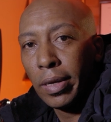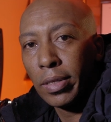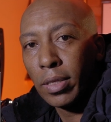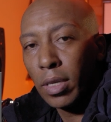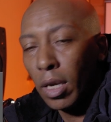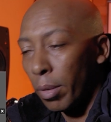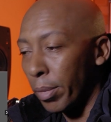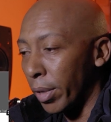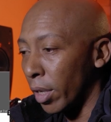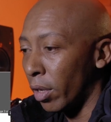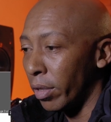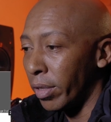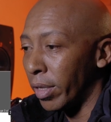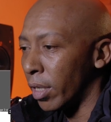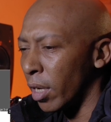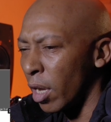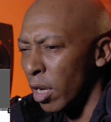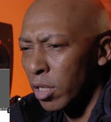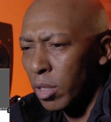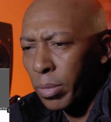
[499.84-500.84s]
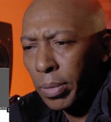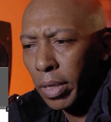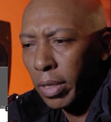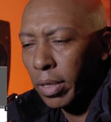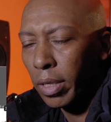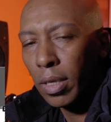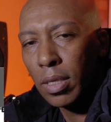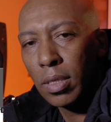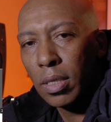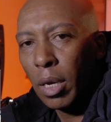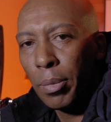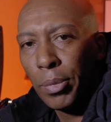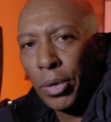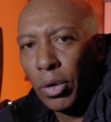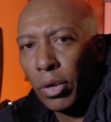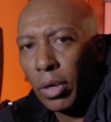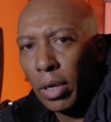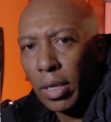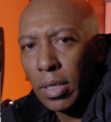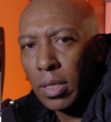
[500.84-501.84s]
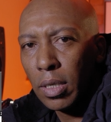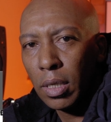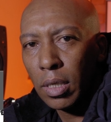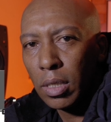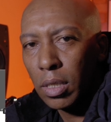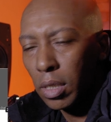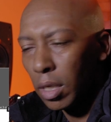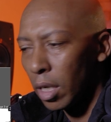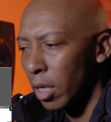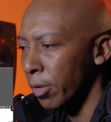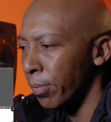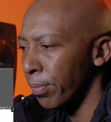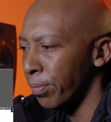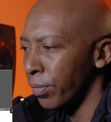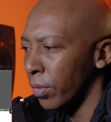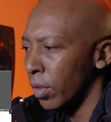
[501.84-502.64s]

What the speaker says: It's coming out. The announcement, I think, is coming out later this year.